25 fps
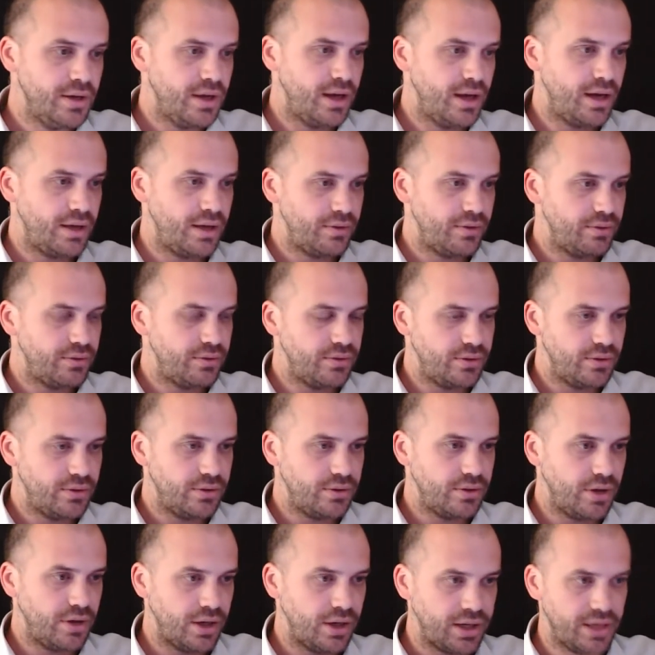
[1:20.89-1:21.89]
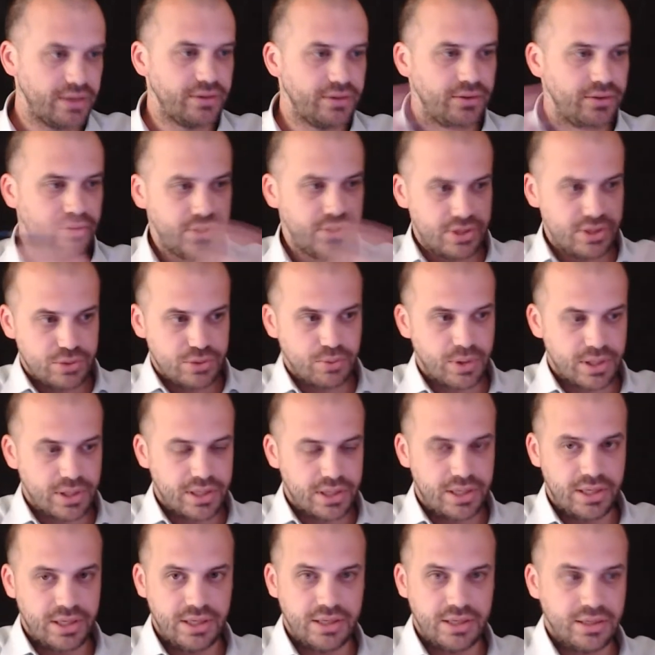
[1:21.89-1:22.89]
Uh, okay, this one
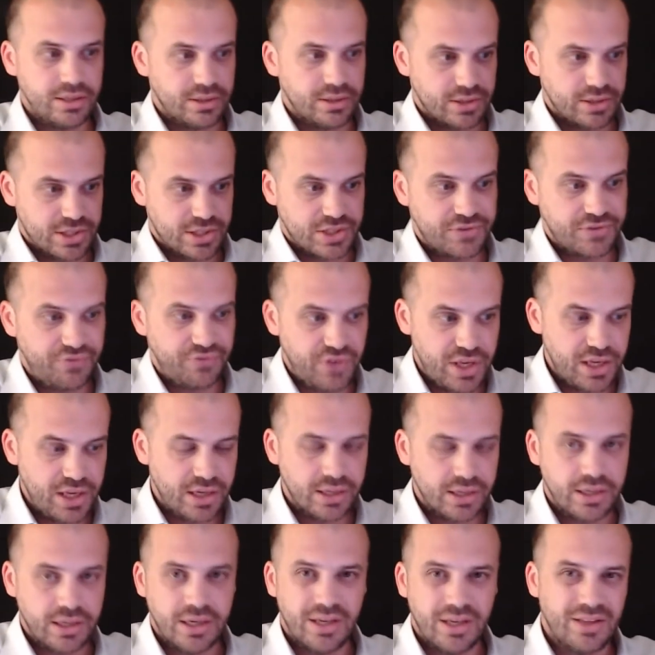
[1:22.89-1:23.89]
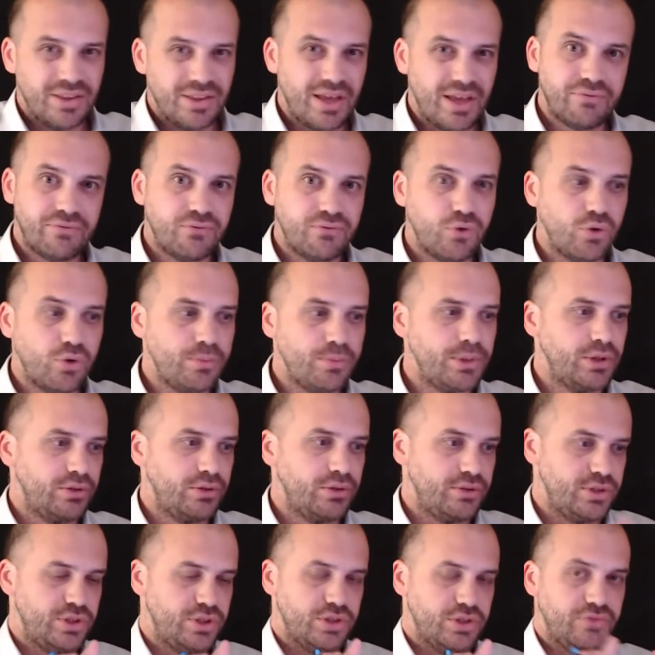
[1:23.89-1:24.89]
here, the sphere, that formula
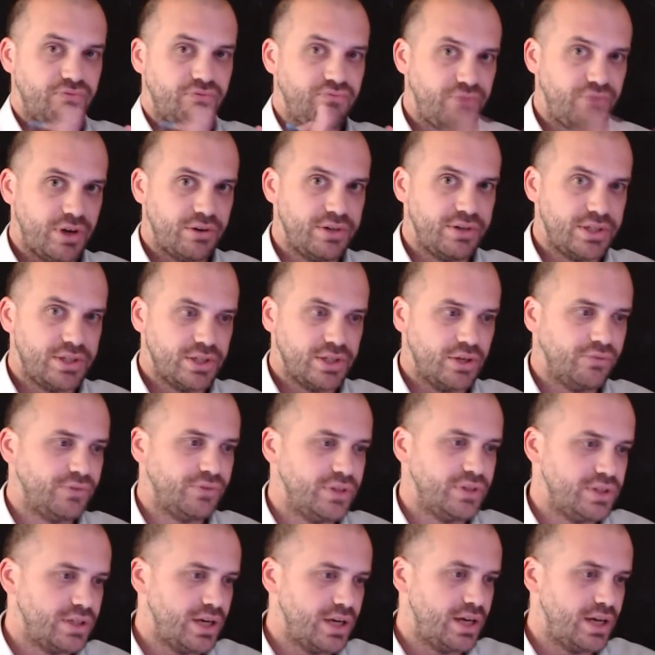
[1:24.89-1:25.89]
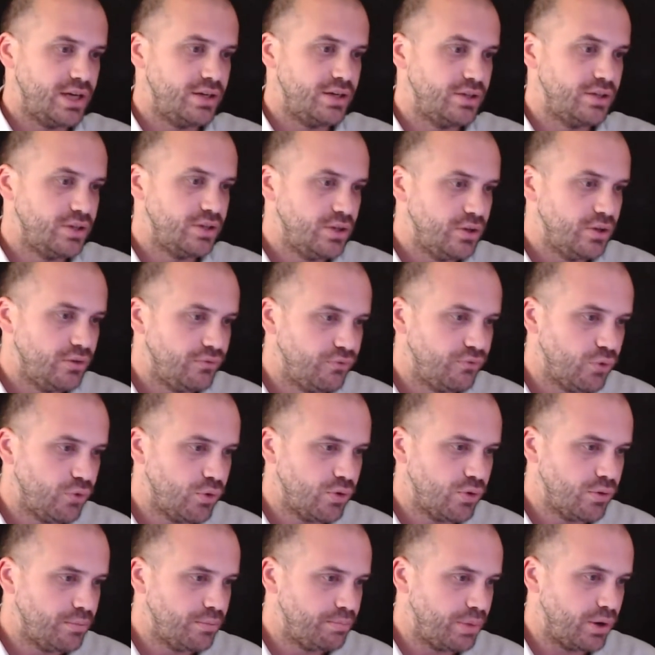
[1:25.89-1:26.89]
is just very self-contained,
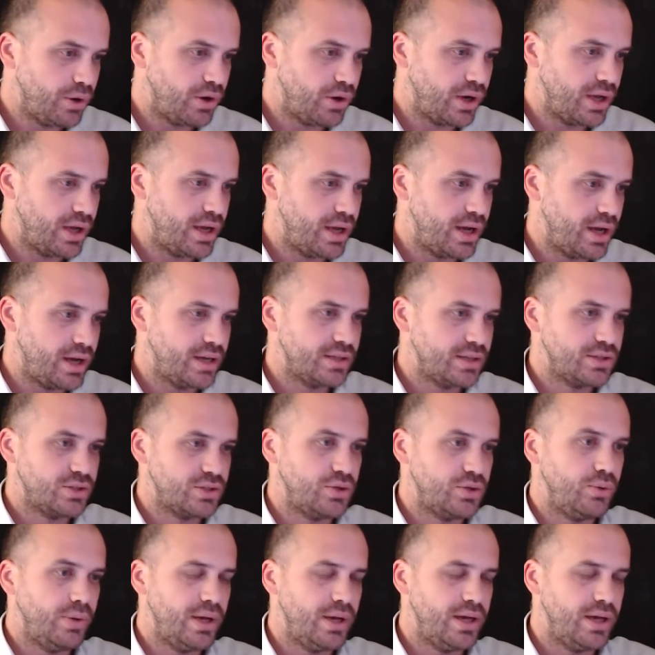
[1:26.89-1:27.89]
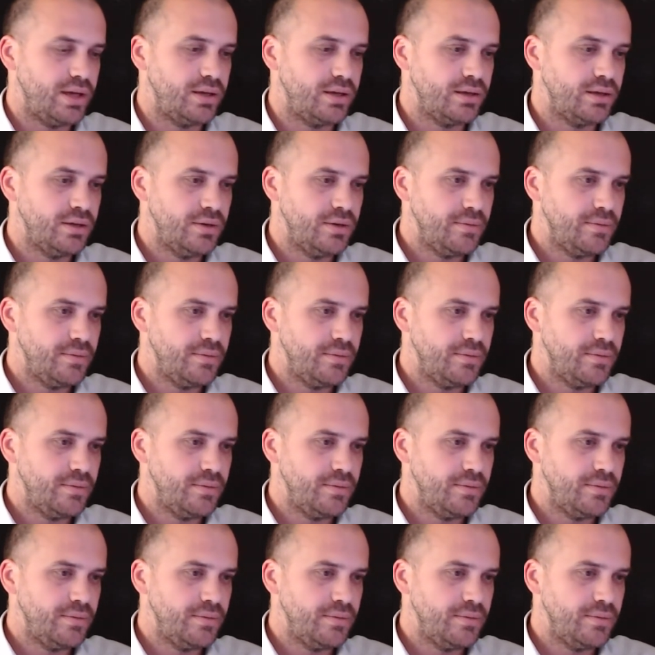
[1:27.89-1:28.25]
4 pi r squared.